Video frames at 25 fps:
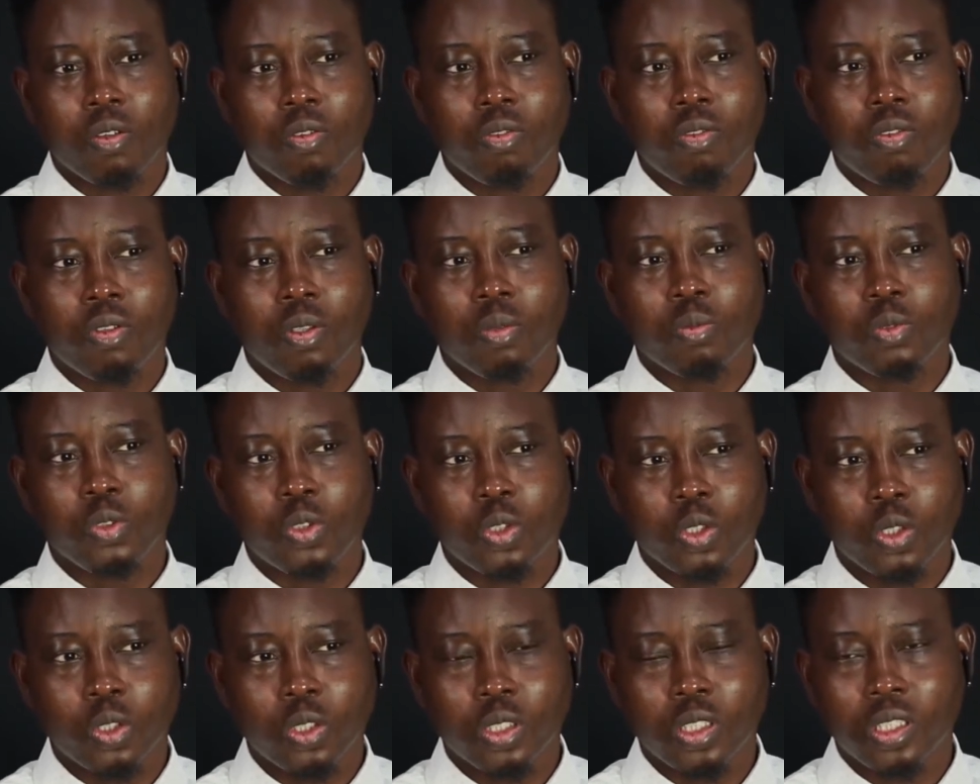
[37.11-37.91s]
From
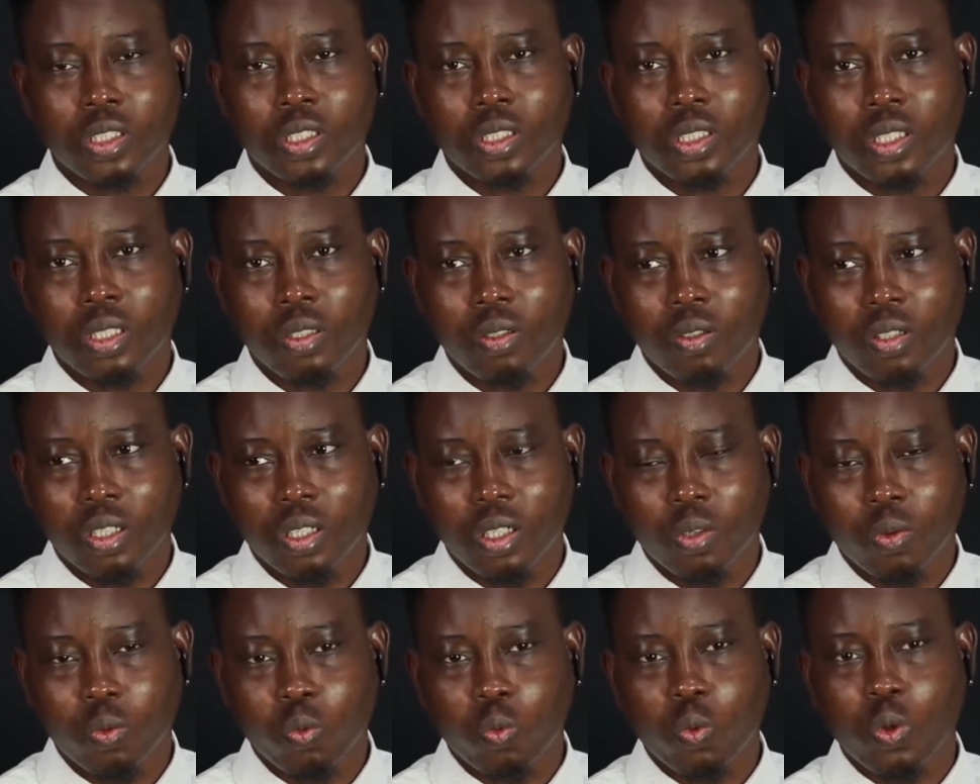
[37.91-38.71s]
just
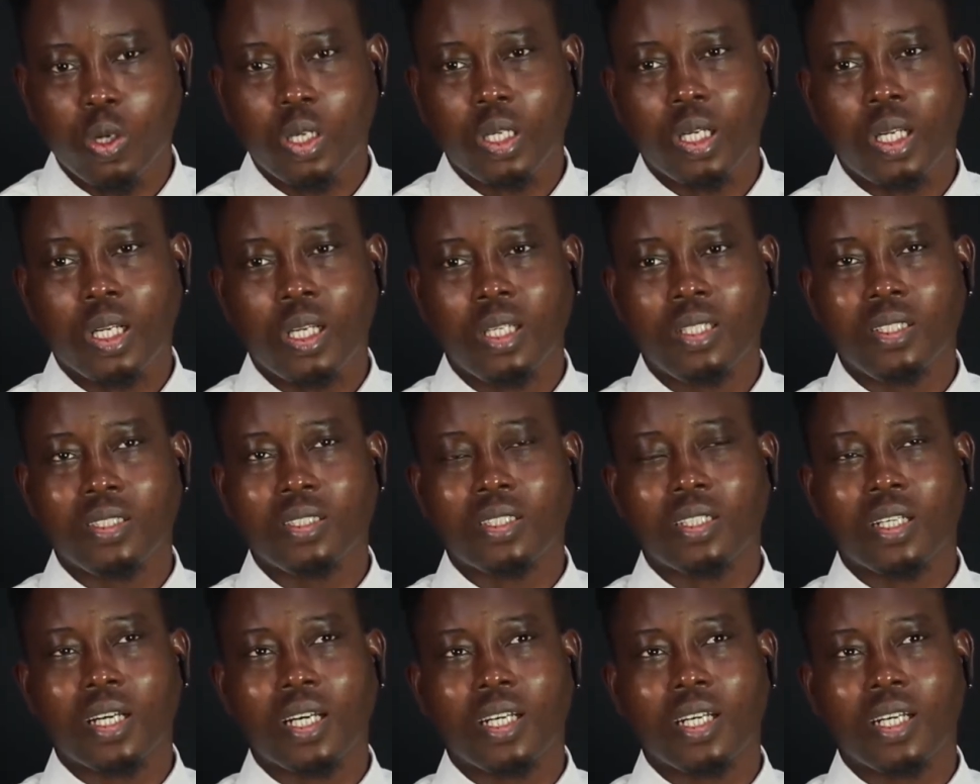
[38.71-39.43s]
one click,